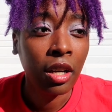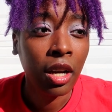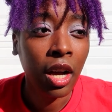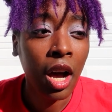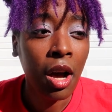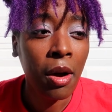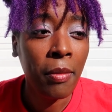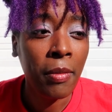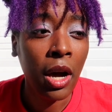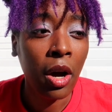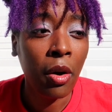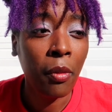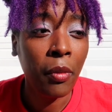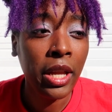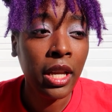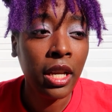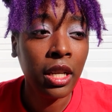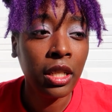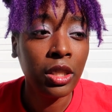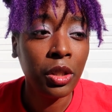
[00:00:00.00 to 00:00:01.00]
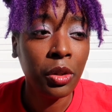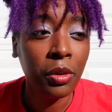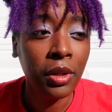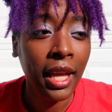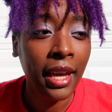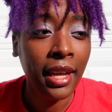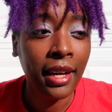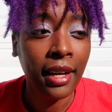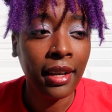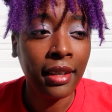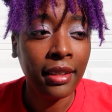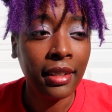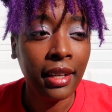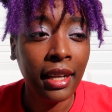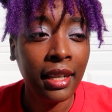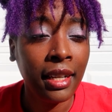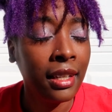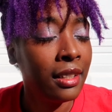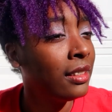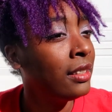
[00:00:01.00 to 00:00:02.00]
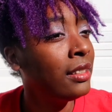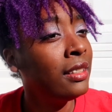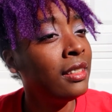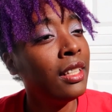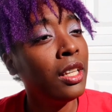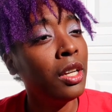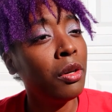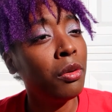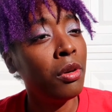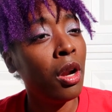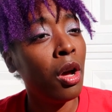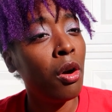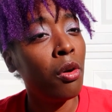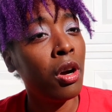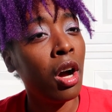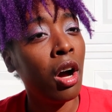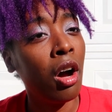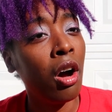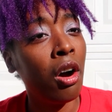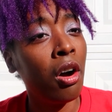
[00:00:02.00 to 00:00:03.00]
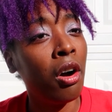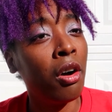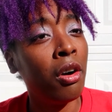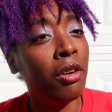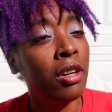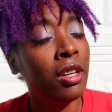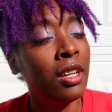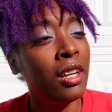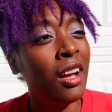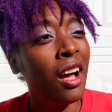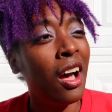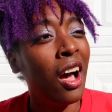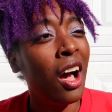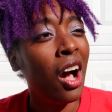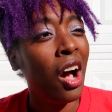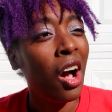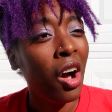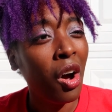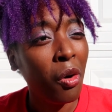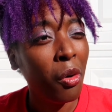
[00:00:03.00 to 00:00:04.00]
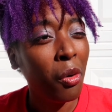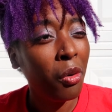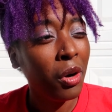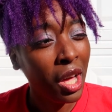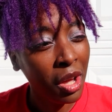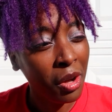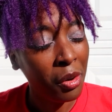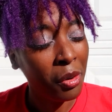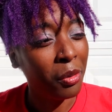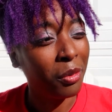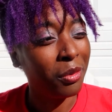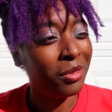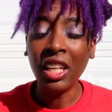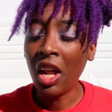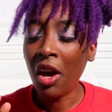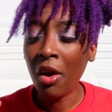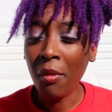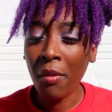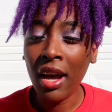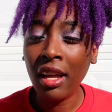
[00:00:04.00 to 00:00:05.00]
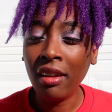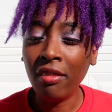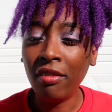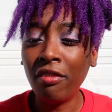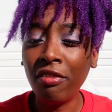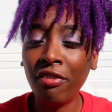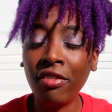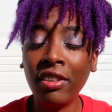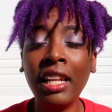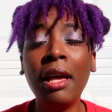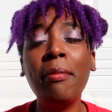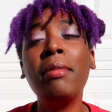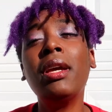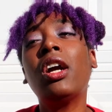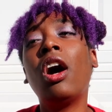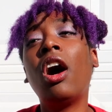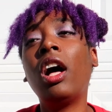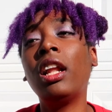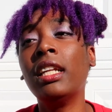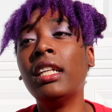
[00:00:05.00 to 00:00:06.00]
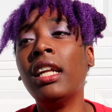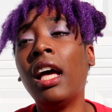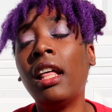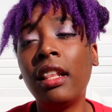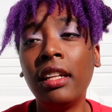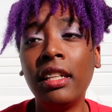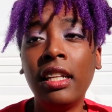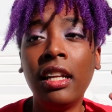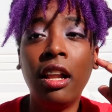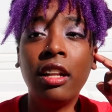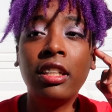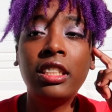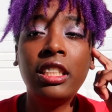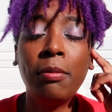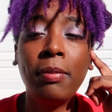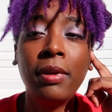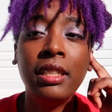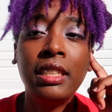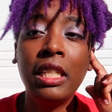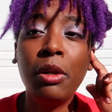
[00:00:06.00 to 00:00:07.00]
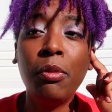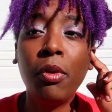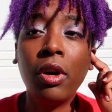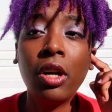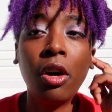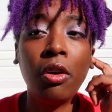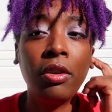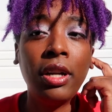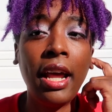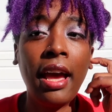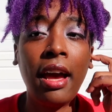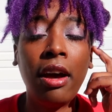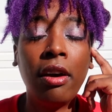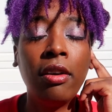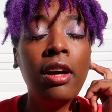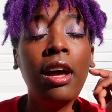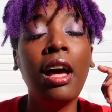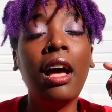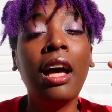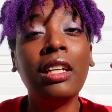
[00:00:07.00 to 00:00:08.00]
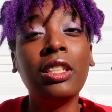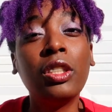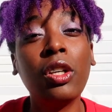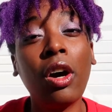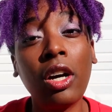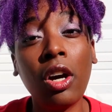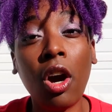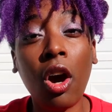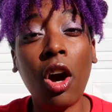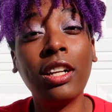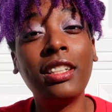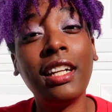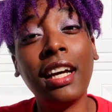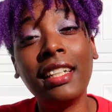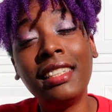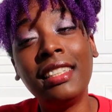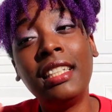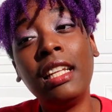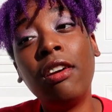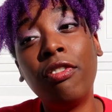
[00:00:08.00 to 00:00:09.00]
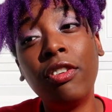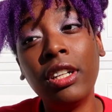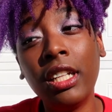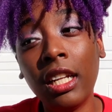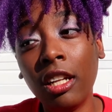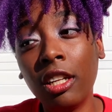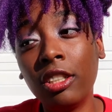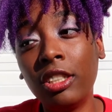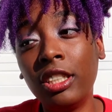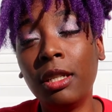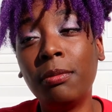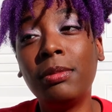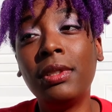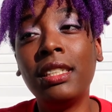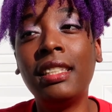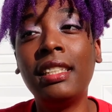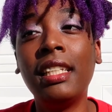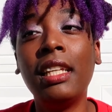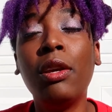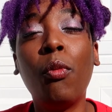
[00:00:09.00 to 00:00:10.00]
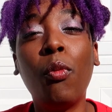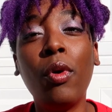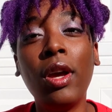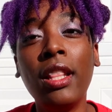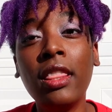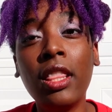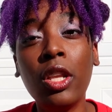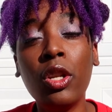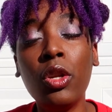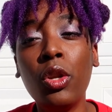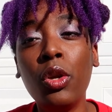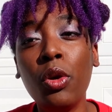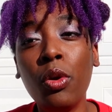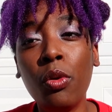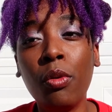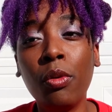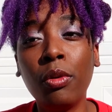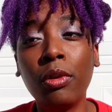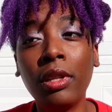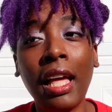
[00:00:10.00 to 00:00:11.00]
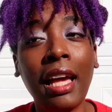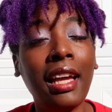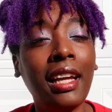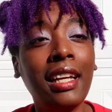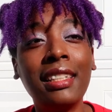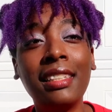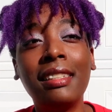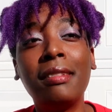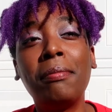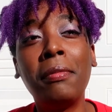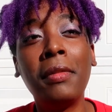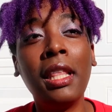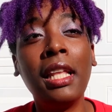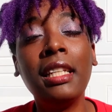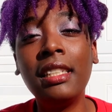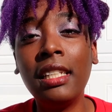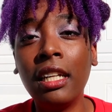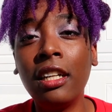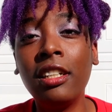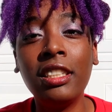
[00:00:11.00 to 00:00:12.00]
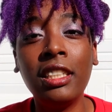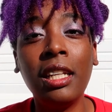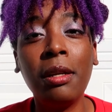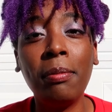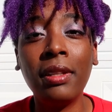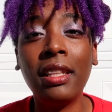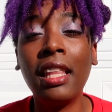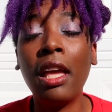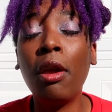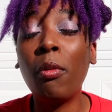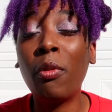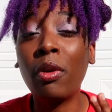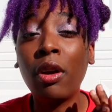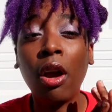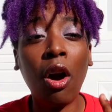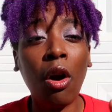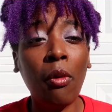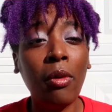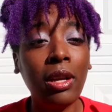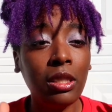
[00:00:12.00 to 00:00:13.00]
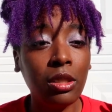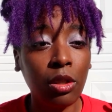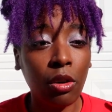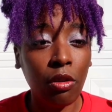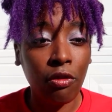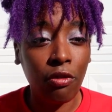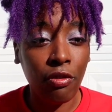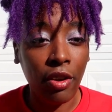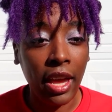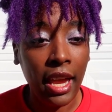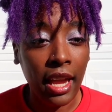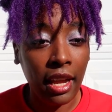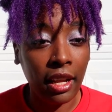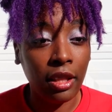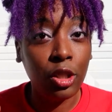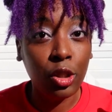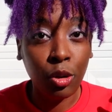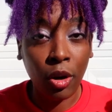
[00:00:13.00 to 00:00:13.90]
Come a week or two later. Uh, still no call. Hold on. You know what? Let me call another dealership and see what go down. So I called a different dealership to see when the new, like, cause this dealership, they were always so vague.